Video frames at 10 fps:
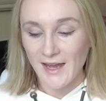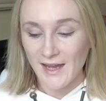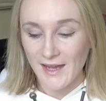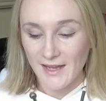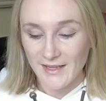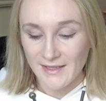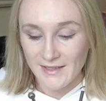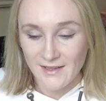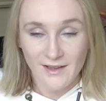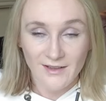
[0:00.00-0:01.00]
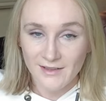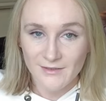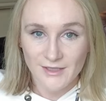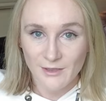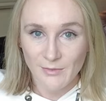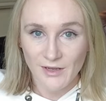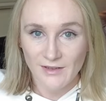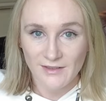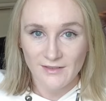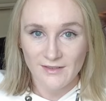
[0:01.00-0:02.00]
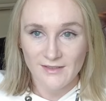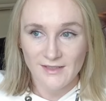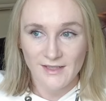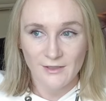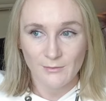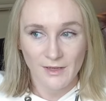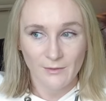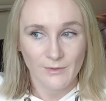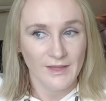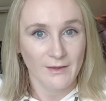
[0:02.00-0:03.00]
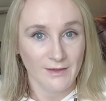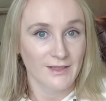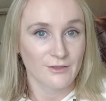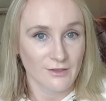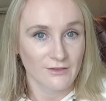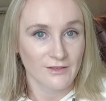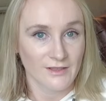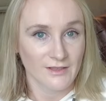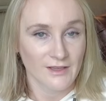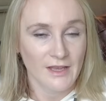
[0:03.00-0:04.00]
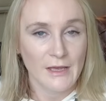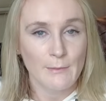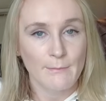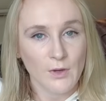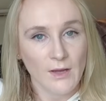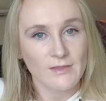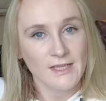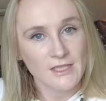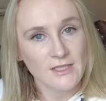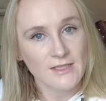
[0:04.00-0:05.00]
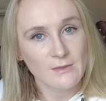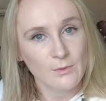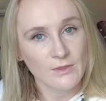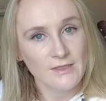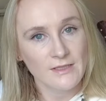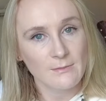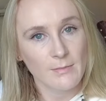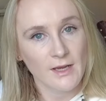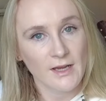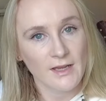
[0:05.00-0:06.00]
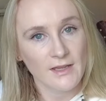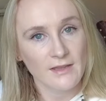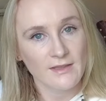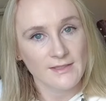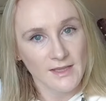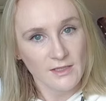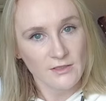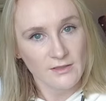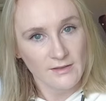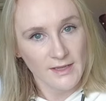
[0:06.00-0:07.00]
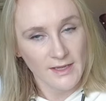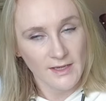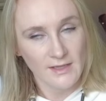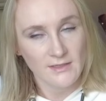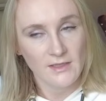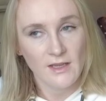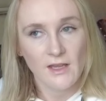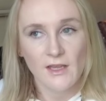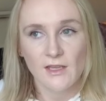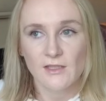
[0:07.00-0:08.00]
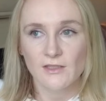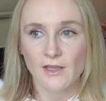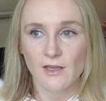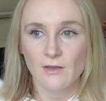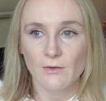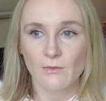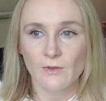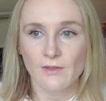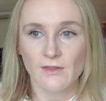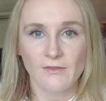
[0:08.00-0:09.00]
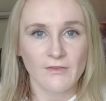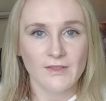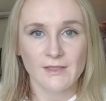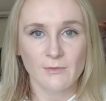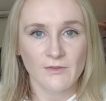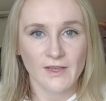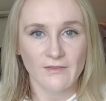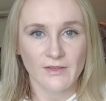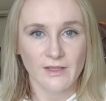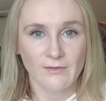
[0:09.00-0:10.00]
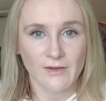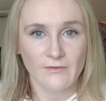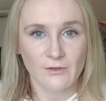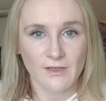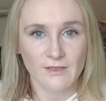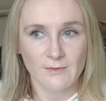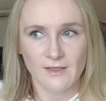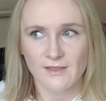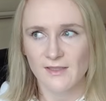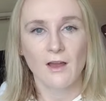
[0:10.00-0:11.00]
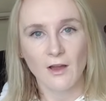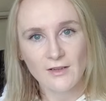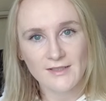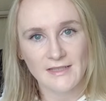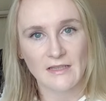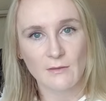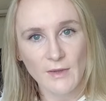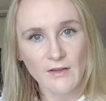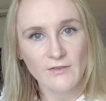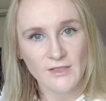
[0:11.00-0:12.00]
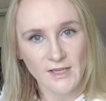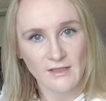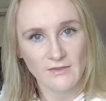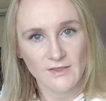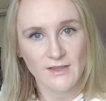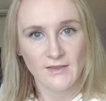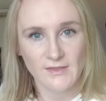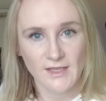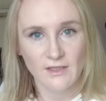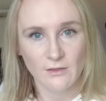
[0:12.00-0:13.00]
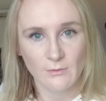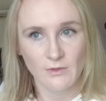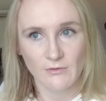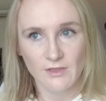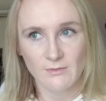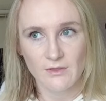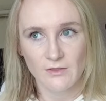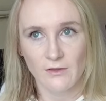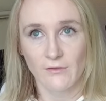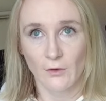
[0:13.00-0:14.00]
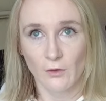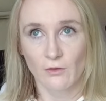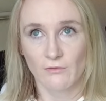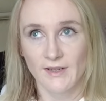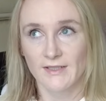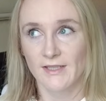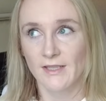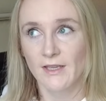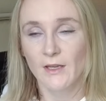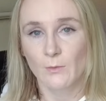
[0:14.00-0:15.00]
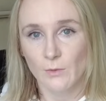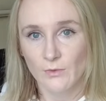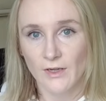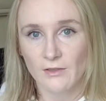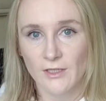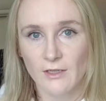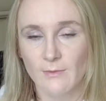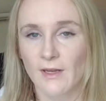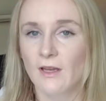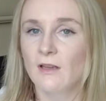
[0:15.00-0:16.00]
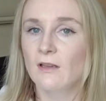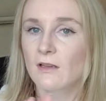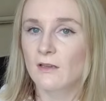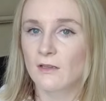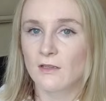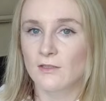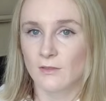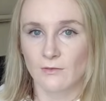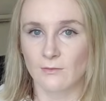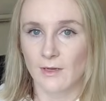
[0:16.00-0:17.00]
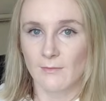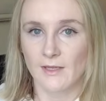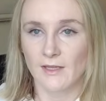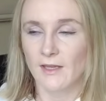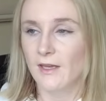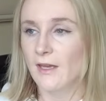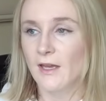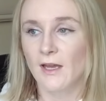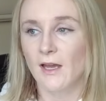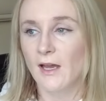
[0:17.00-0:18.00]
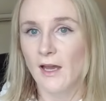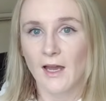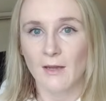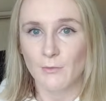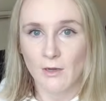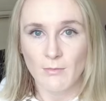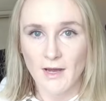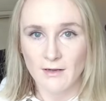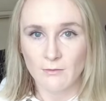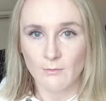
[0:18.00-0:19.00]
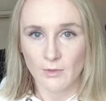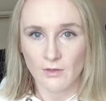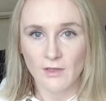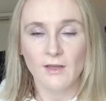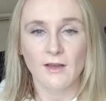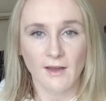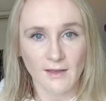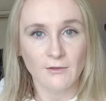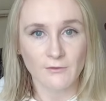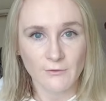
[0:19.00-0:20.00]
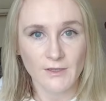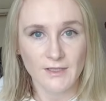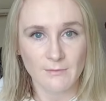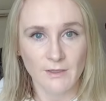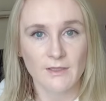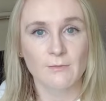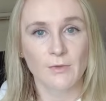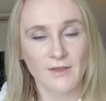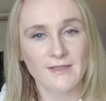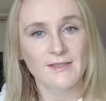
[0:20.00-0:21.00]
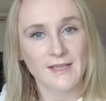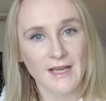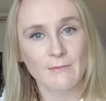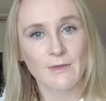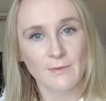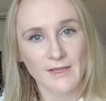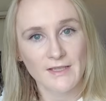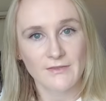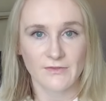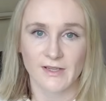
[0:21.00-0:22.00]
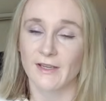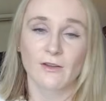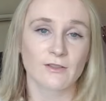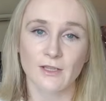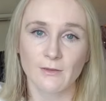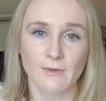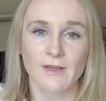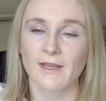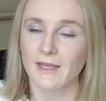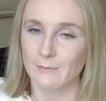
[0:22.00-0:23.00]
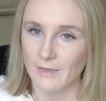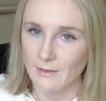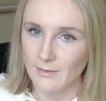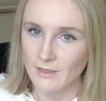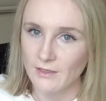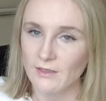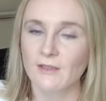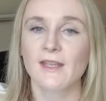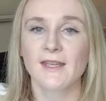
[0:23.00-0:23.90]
I can't go to Home Bargains and come out without any chocolate, but I was actually disappointed by the selection that they had. So they're obviously moving everything around for Christmas. Honestly, the amount of shelves that they've taken up with Christmas stuff already when we're in October, don't come at me. I'm not bar humbug, I love Christmas, but there's a time and a place for it, and October, in my opinion,